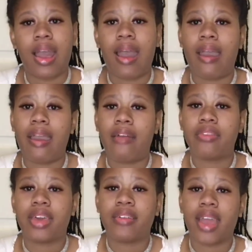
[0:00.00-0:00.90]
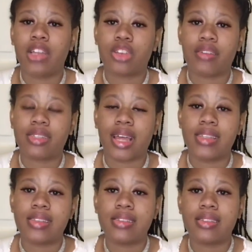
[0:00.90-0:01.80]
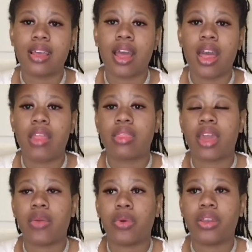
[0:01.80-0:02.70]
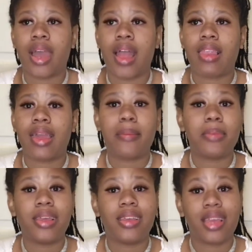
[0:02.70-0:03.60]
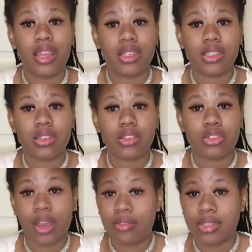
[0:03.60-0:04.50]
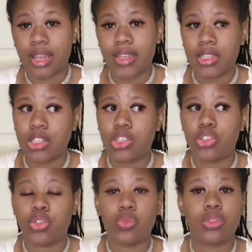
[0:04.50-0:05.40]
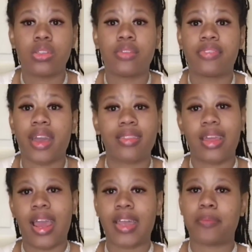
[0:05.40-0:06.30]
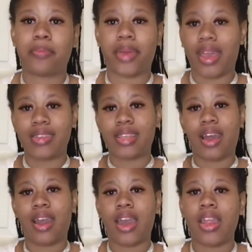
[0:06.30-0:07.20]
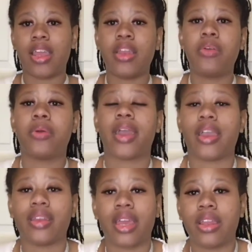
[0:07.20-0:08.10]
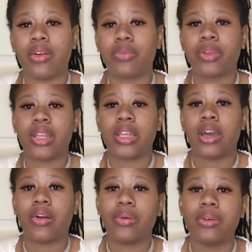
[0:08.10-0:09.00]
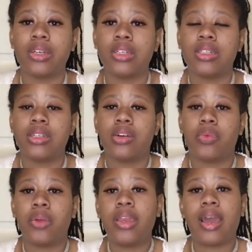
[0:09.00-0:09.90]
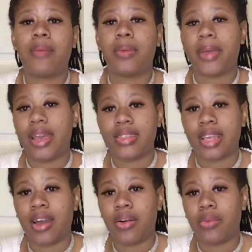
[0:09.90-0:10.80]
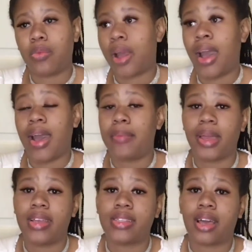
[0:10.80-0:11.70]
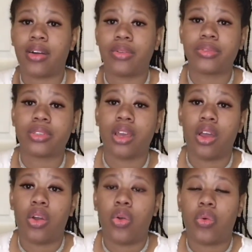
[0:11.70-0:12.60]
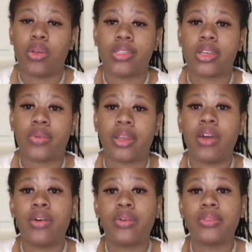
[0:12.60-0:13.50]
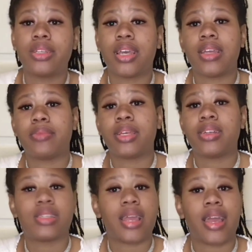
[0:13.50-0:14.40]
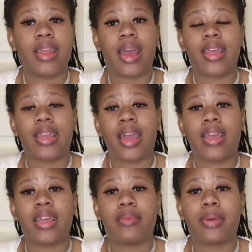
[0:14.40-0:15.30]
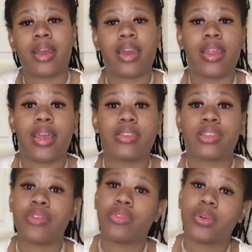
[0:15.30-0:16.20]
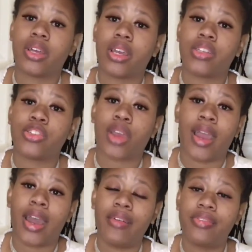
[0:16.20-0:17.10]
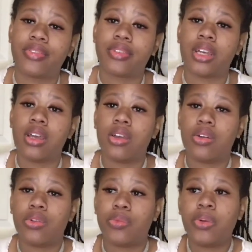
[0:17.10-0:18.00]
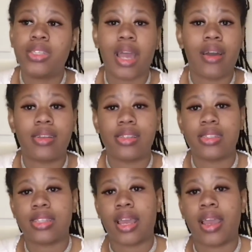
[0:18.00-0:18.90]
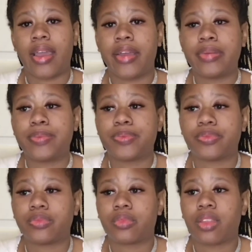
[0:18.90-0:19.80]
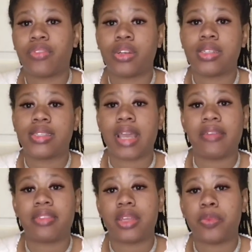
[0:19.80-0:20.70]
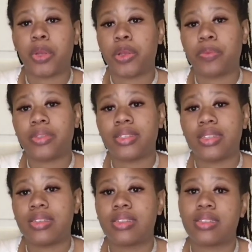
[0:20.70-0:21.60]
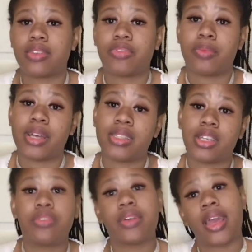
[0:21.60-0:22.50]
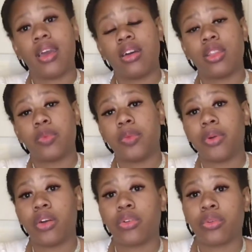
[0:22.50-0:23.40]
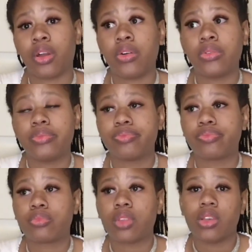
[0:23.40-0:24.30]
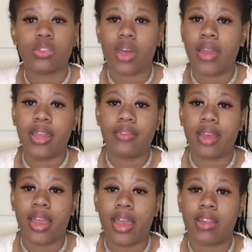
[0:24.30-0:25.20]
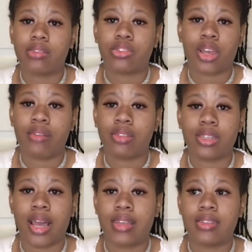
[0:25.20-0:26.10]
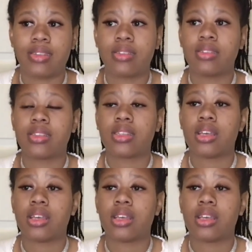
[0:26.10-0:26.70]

I have never had a driver's license. They will not let me get driver's license due to the fact that I can pass out of anywhere. They don't really know when I'm gonna pass out, why I pass out, what's going on. And because of that, I cannot get behind a steering wheel and drive, which I understand. For safety purposes for myself and other people on the road. So I never had driver's license.